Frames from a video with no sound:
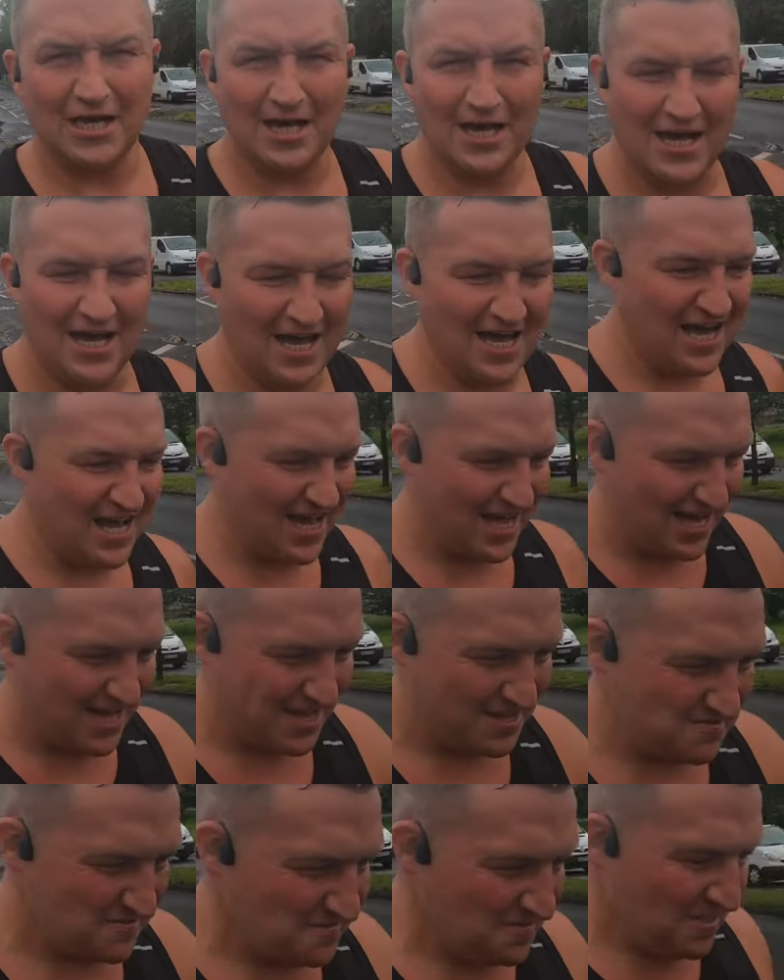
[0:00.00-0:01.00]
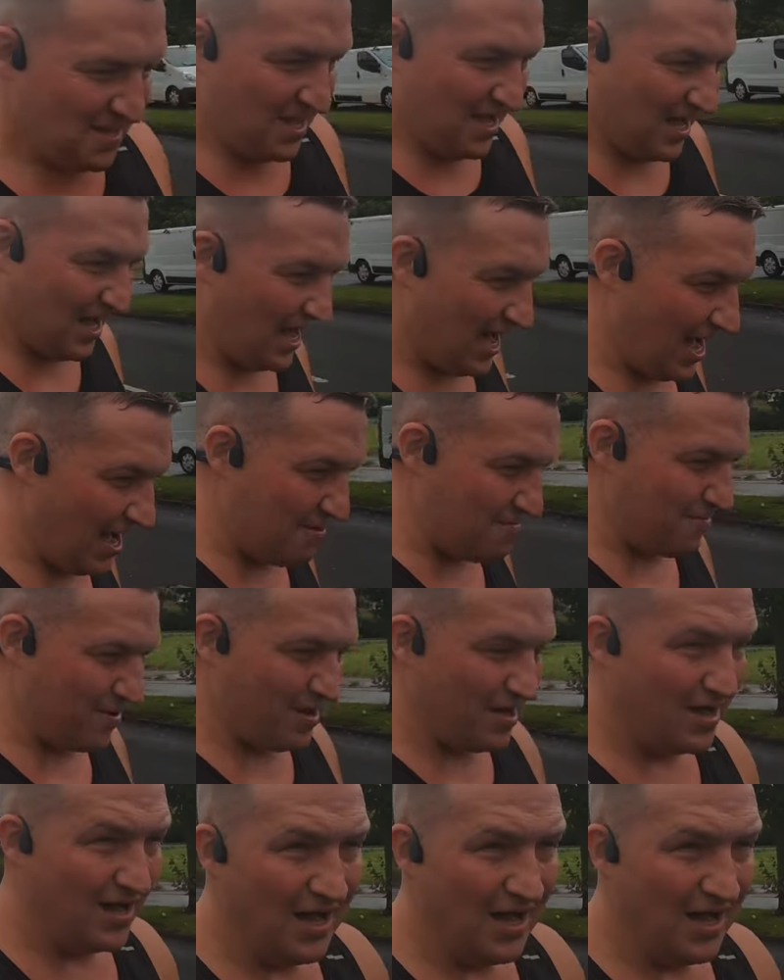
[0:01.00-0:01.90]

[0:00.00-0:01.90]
it um,